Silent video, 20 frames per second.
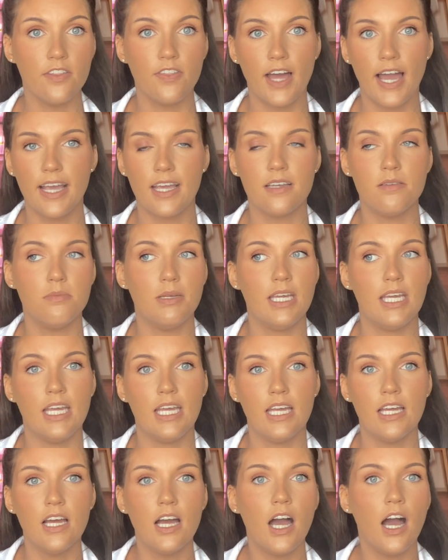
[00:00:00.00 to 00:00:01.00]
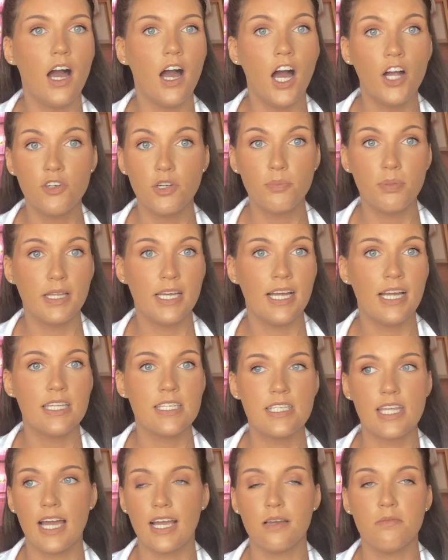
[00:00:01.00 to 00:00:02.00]
That can be 100 plants,
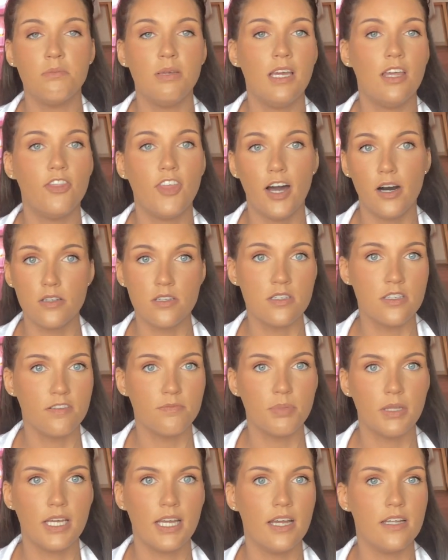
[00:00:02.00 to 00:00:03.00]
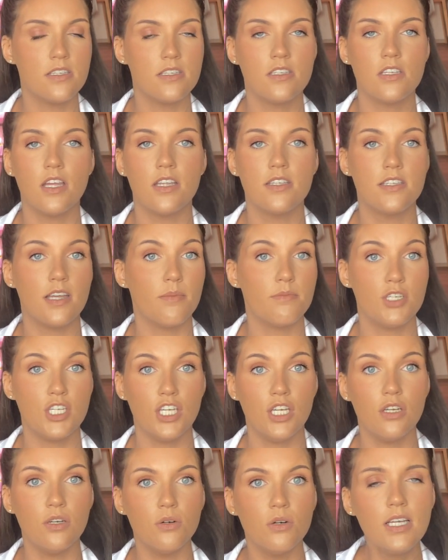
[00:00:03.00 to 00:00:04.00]
that can be thousands of plants, it's up to
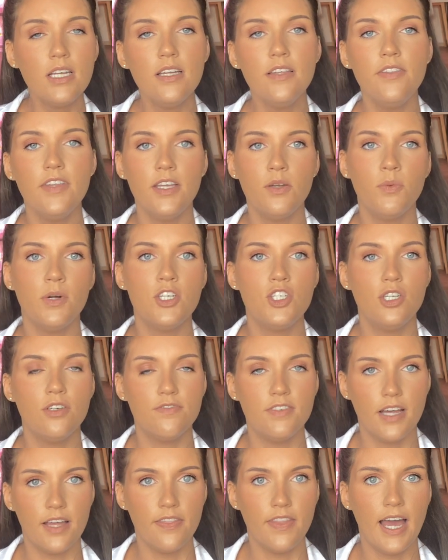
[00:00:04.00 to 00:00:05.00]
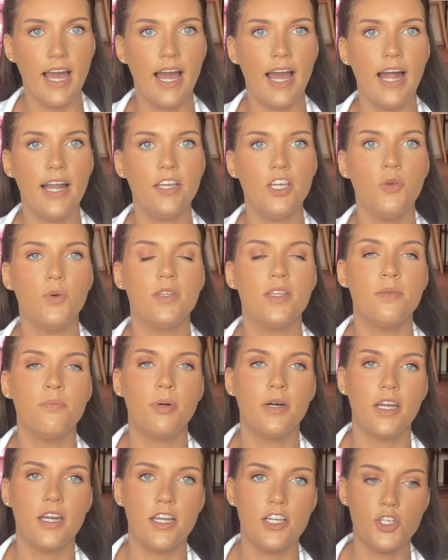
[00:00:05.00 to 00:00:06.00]
you. And then once you've done that, you would then
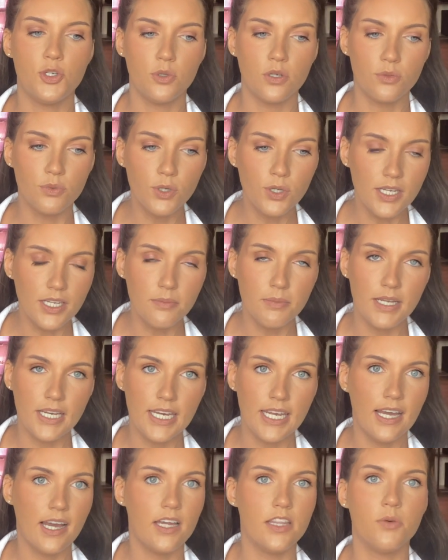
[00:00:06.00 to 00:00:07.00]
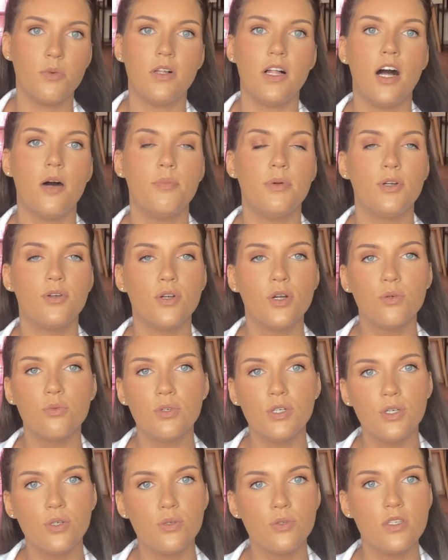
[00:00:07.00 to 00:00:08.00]
put it into a rooting media that will help it grow
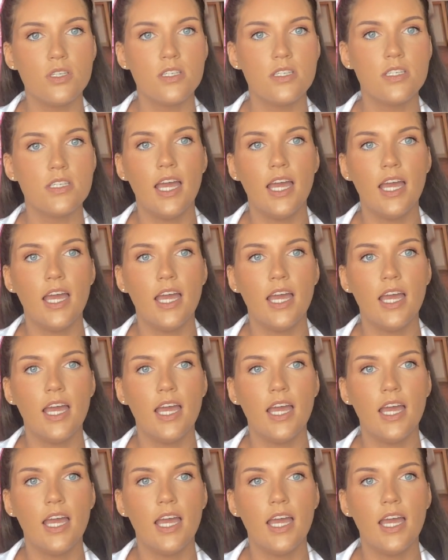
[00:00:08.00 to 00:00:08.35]
roots,